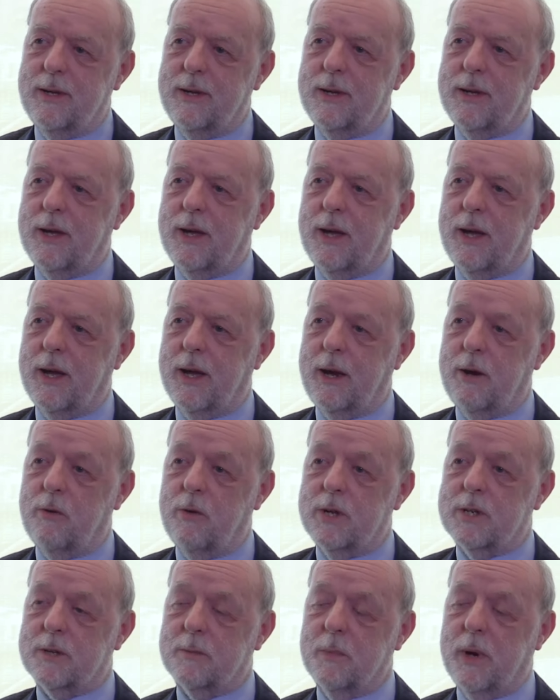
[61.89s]
And
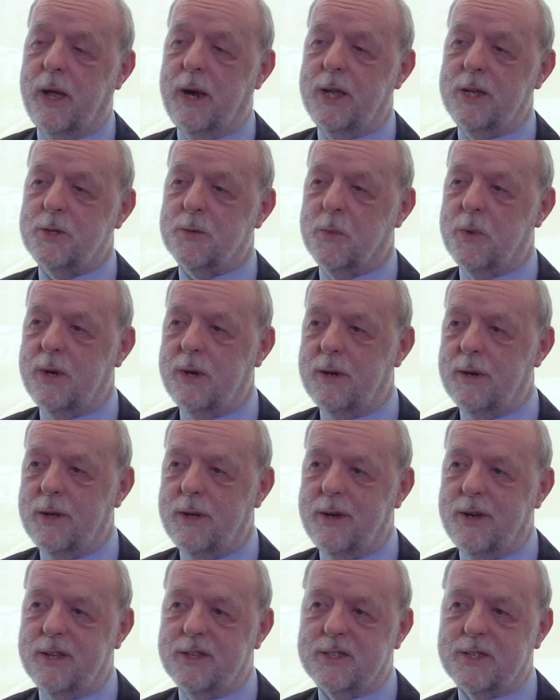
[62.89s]
risk management
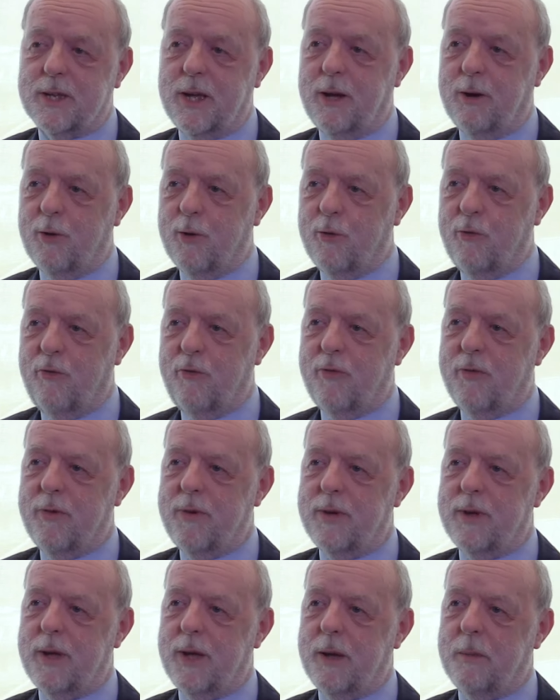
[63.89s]
in itself
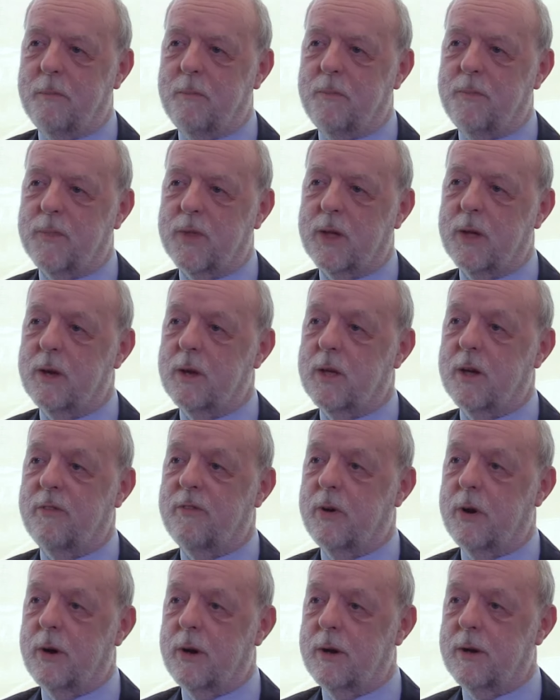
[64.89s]
can
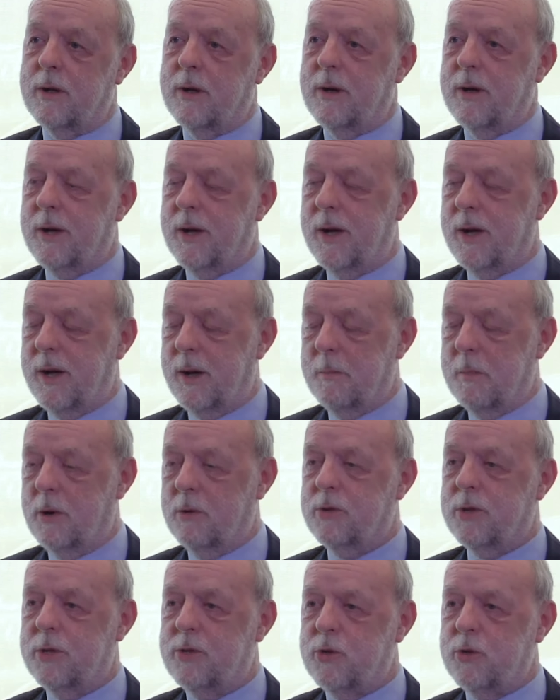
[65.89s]
cover a
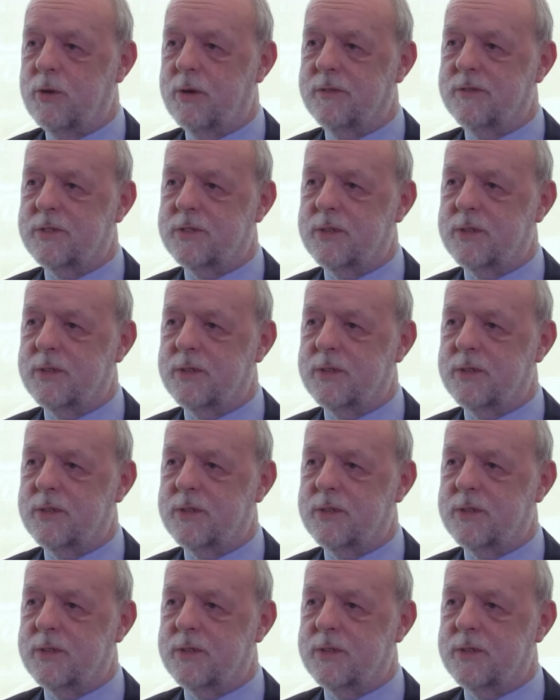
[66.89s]
multitude of